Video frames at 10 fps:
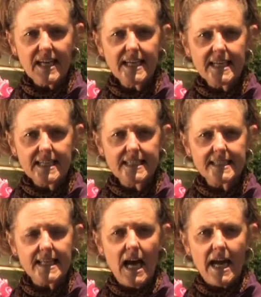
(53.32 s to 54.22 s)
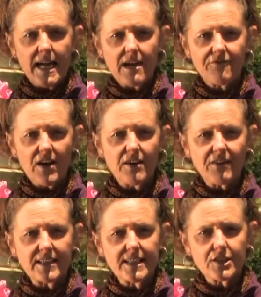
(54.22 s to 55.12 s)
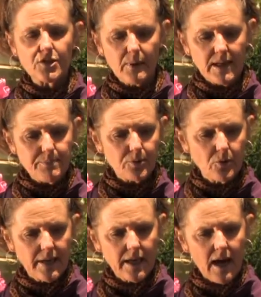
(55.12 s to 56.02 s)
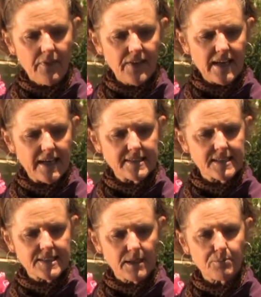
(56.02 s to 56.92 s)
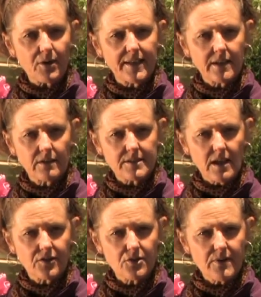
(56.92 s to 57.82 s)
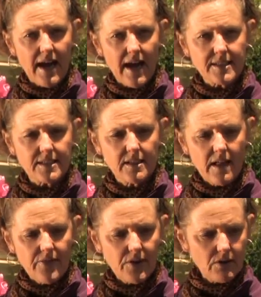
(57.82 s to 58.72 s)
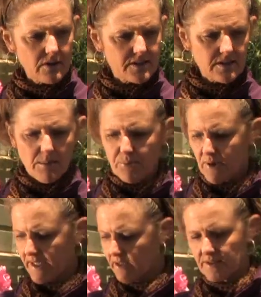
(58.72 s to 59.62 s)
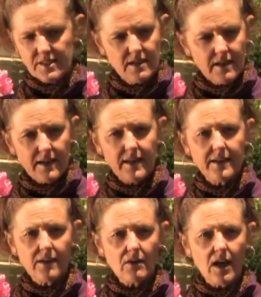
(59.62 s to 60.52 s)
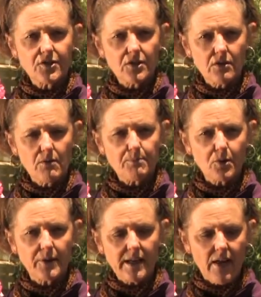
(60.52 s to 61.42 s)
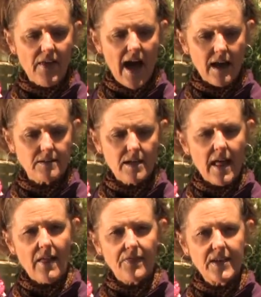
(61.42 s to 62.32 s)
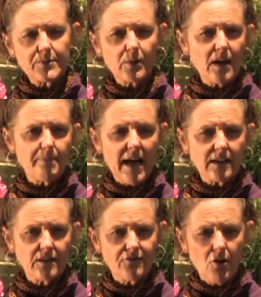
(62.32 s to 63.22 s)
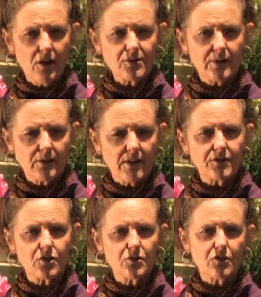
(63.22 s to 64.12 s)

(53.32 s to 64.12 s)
is if, if I need to do any pruning on the existing perennials, I'll do that. There are some perennials in here I'll do pruning on that. These were cut back in the fall, so I don't have to do